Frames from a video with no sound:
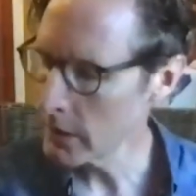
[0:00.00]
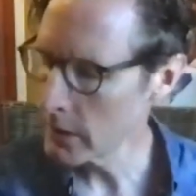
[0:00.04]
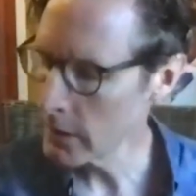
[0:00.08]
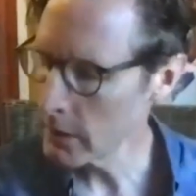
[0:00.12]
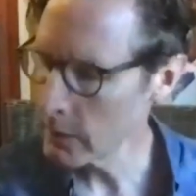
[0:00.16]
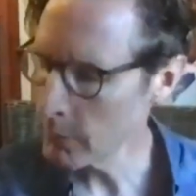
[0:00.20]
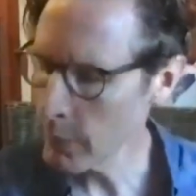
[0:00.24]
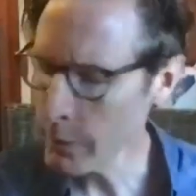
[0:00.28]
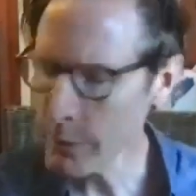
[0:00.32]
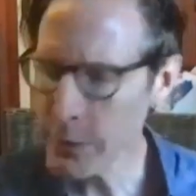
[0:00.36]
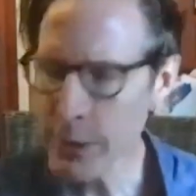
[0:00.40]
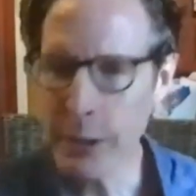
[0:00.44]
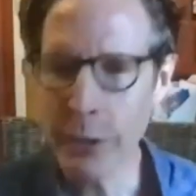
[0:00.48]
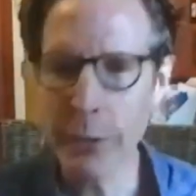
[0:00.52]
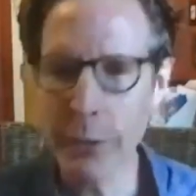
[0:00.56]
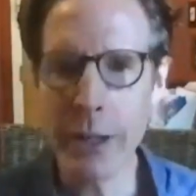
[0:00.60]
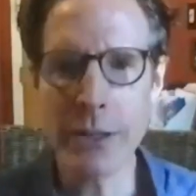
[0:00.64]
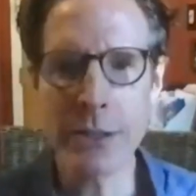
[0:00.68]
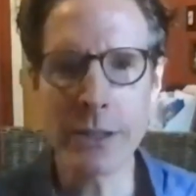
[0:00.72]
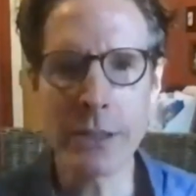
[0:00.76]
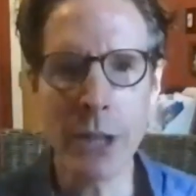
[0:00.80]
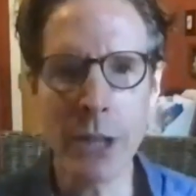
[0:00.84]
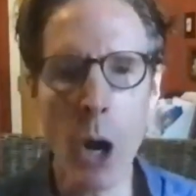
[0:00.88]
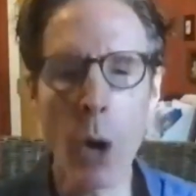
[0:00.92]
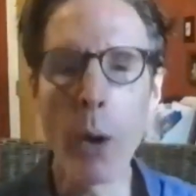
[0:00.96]
What was your
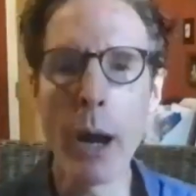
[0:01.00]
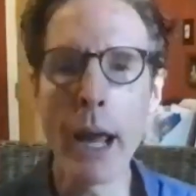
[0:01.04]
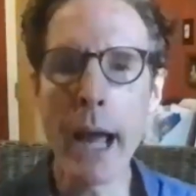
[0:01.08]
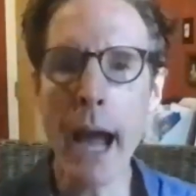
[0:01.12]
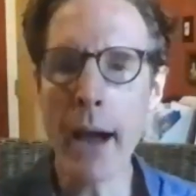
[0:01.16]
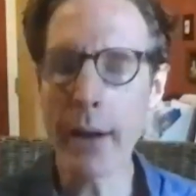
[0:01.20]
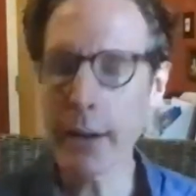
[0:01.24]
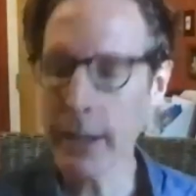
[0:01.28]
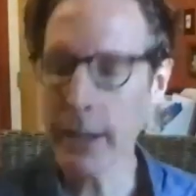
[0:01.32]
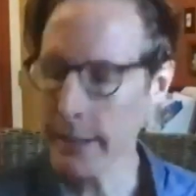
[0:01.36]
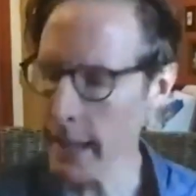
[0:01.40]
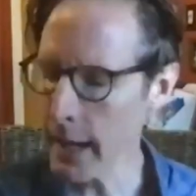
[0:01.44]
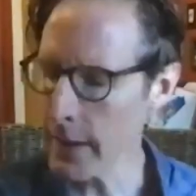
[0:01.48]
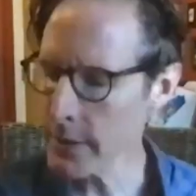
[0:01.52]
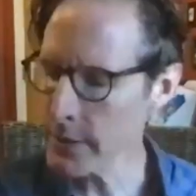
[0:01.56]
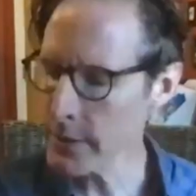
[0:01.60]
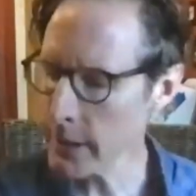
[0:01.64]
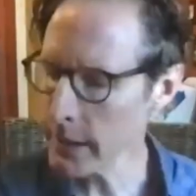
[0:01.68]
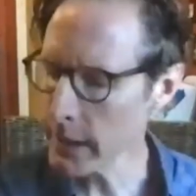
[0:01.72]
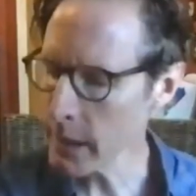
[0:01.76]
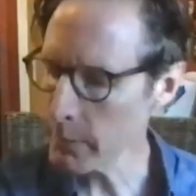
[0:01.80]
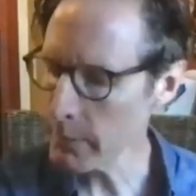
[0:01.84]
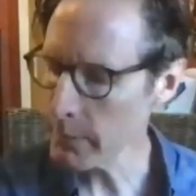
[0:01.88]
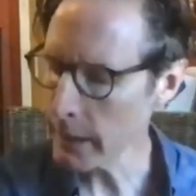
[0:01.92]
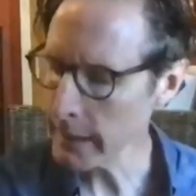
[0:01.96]
question? Oh, how did The
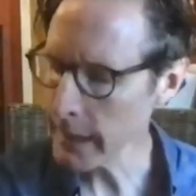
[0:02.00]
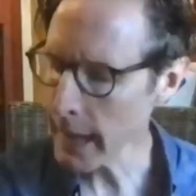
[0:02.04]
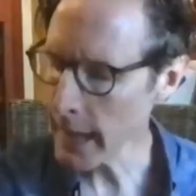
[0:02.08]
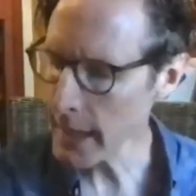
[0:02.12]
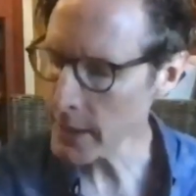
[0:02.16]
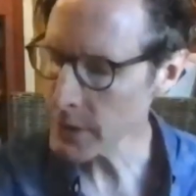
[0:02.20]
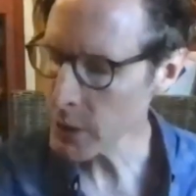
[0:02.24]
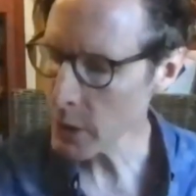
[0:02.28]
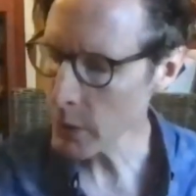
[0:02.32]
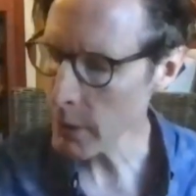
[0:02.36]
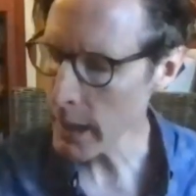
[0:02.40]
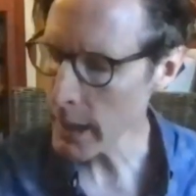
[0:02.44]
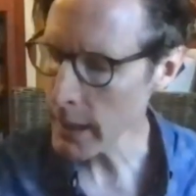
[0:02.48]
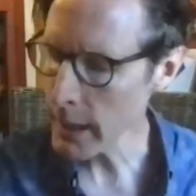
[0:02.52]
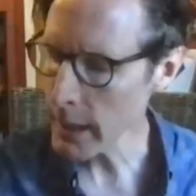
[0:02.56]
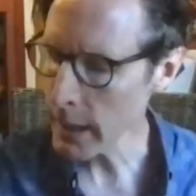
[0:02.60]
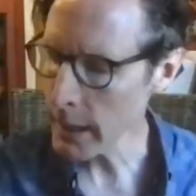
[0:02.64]
Outsider come about? Yeah, so